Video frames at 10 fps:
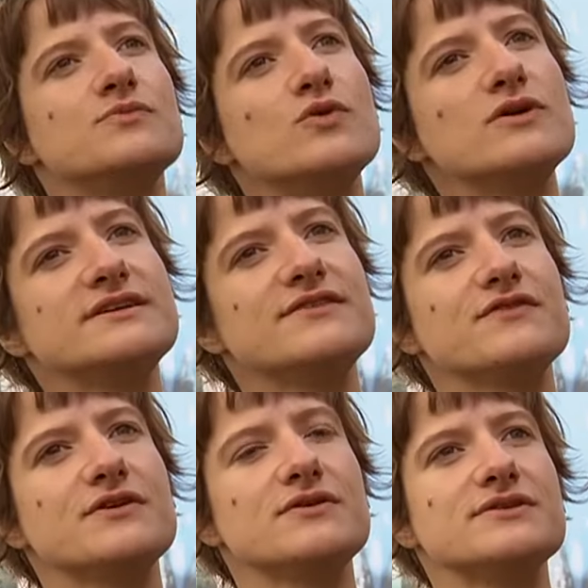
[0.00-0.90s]
more
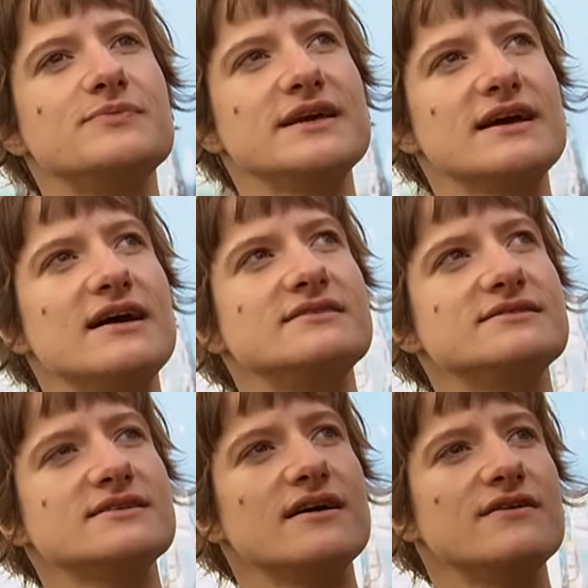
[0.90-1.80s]
difficult
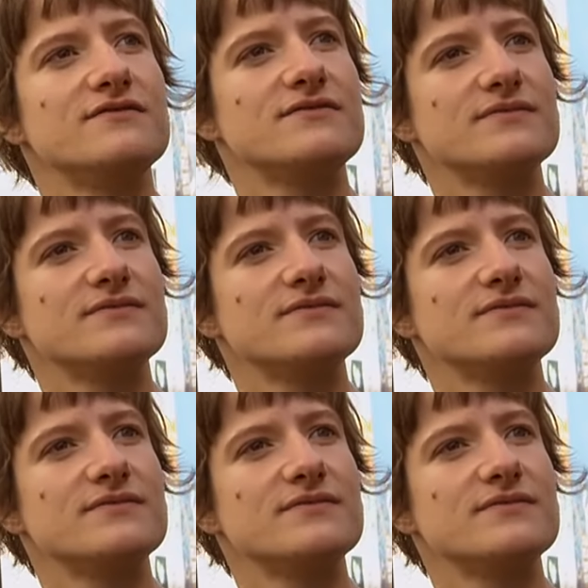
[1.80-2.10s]
because of